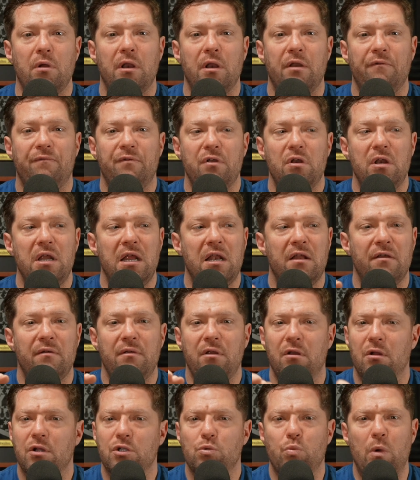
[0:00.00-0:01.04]
and if you need it,
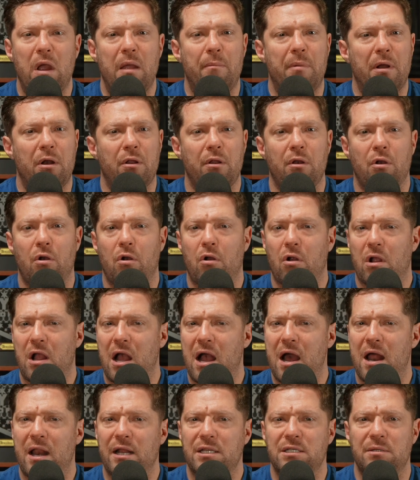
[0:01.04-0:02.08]
it's way better than
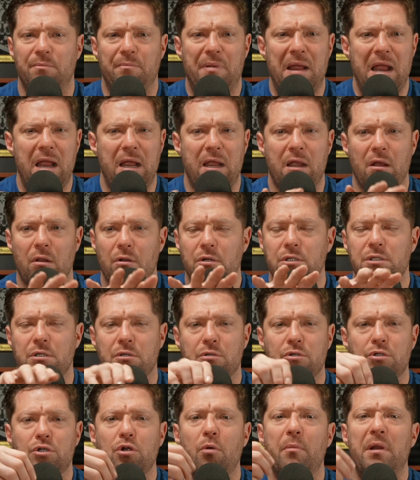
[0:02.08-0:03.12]
narcotics and painkillers. There's
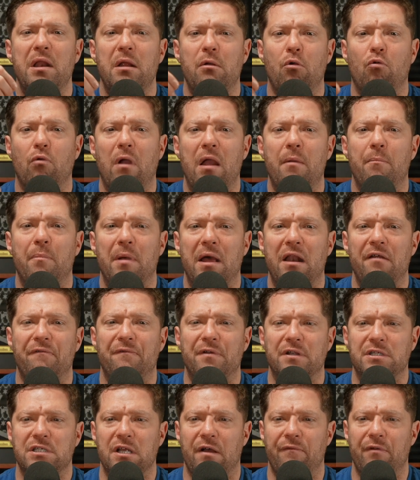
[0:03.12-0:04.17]
so many great
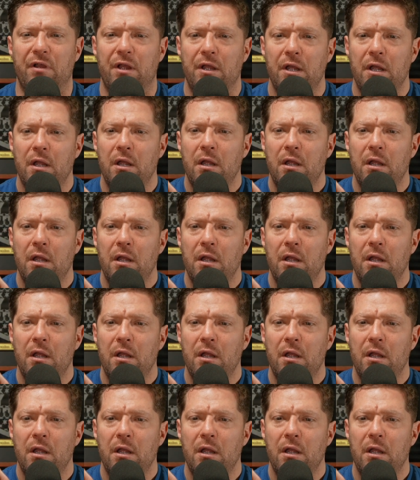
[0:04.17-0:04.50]
benefits of it.